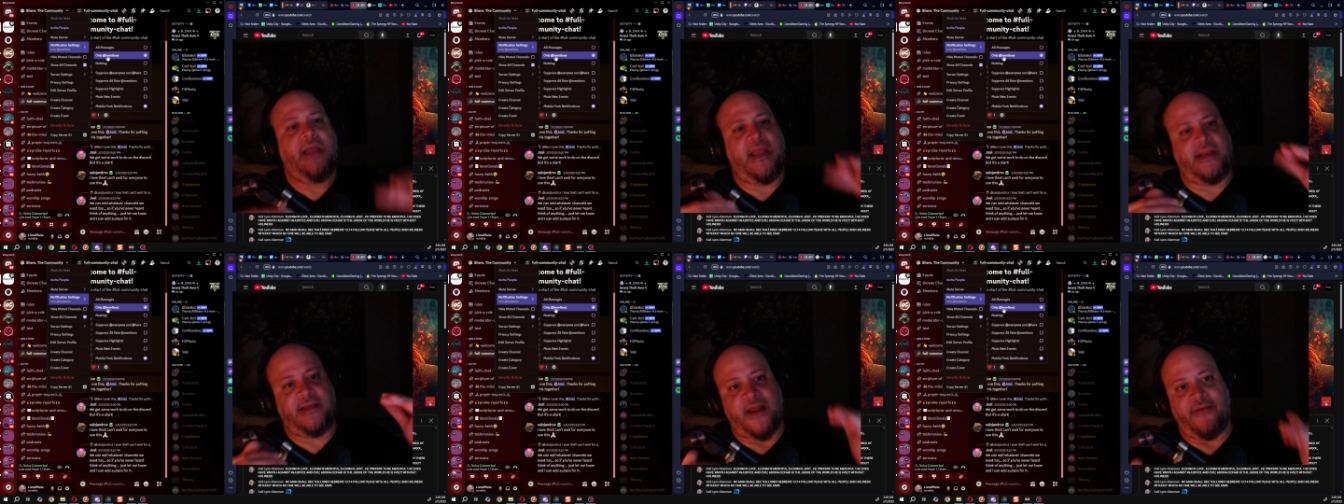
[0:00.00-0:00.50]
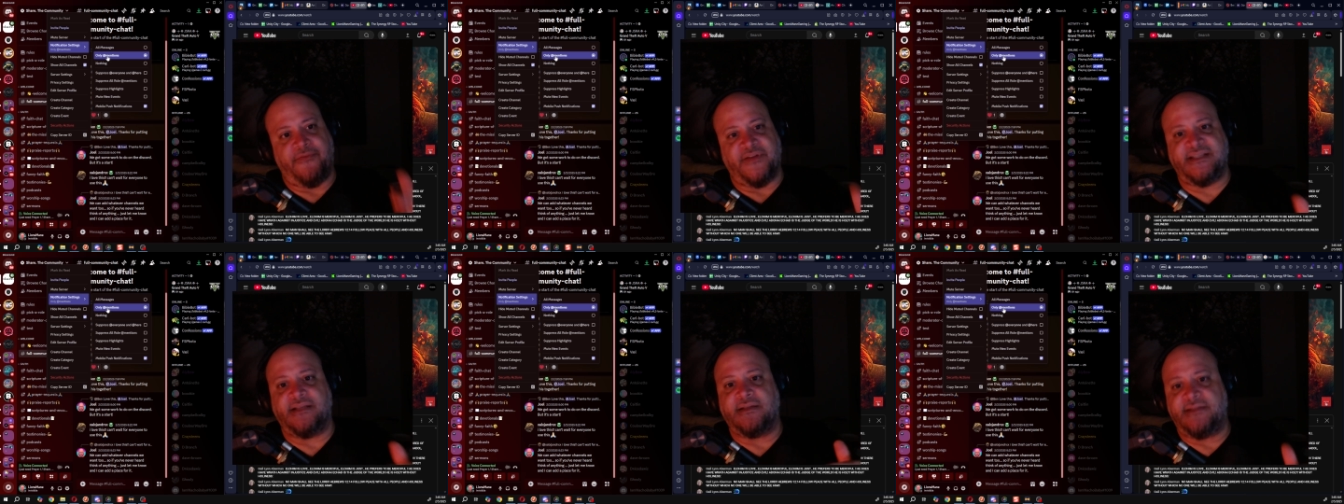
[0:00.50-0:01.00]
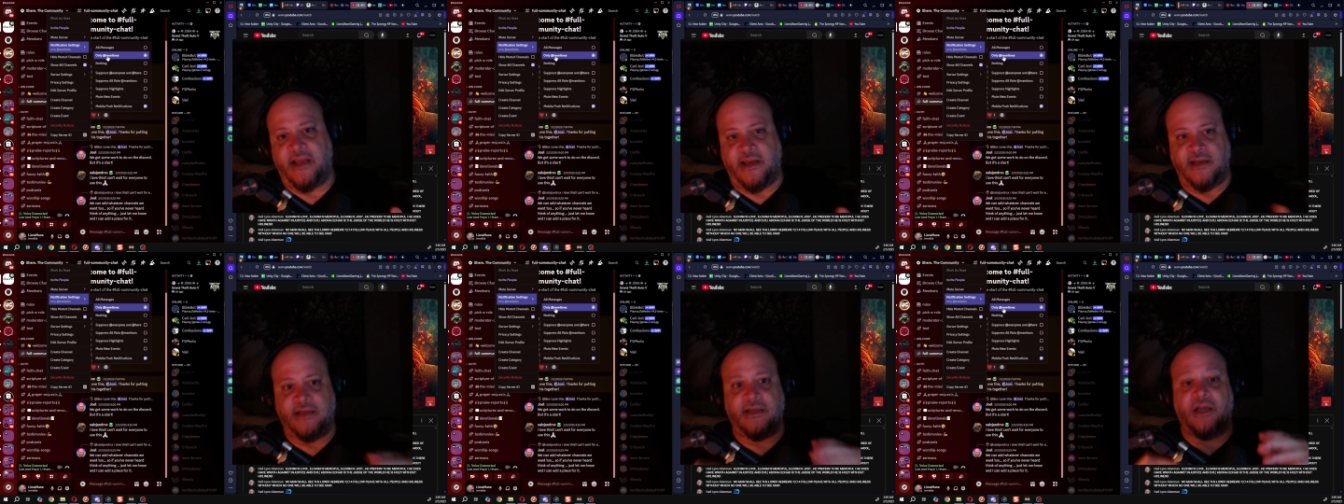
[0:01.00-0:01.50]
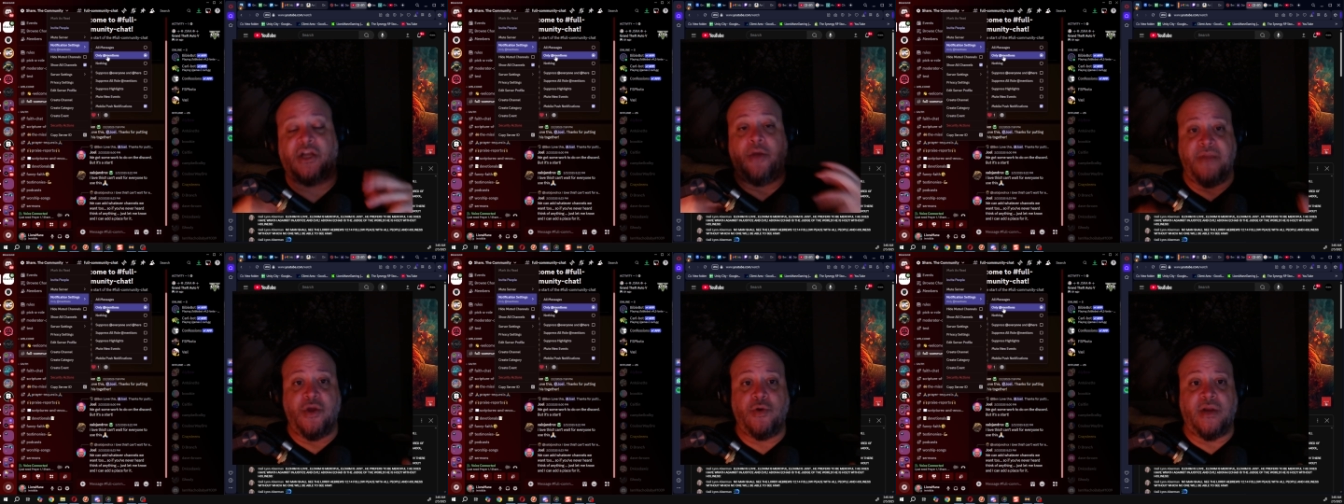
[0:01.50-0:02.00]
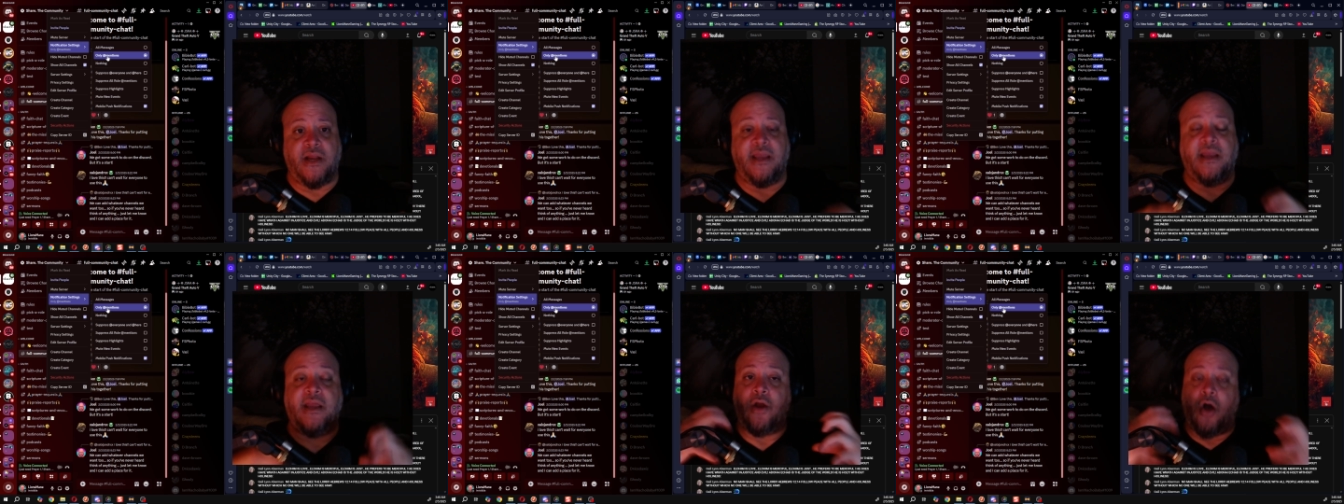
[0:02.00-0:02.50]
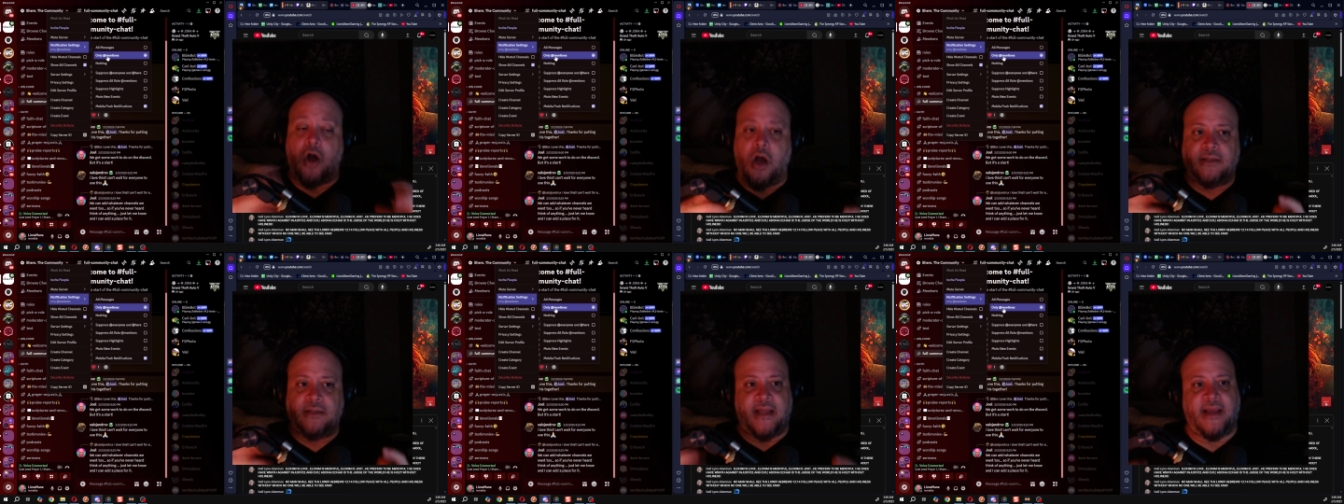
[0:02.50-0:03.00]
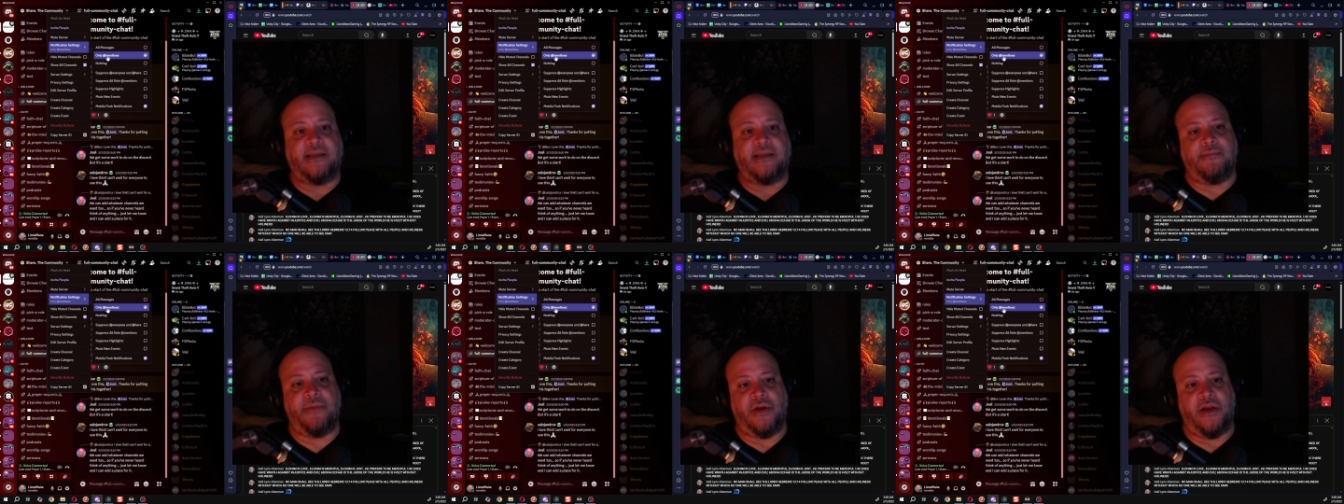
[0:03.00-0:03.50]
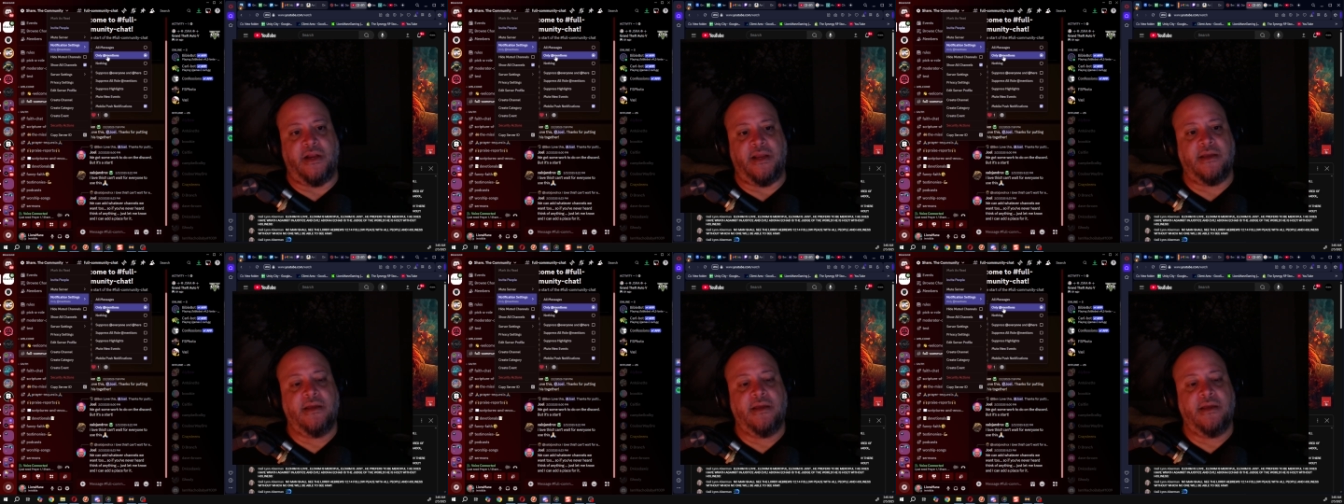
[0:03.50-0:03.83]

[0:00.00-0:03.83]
and kind of facilitate a community, an online community,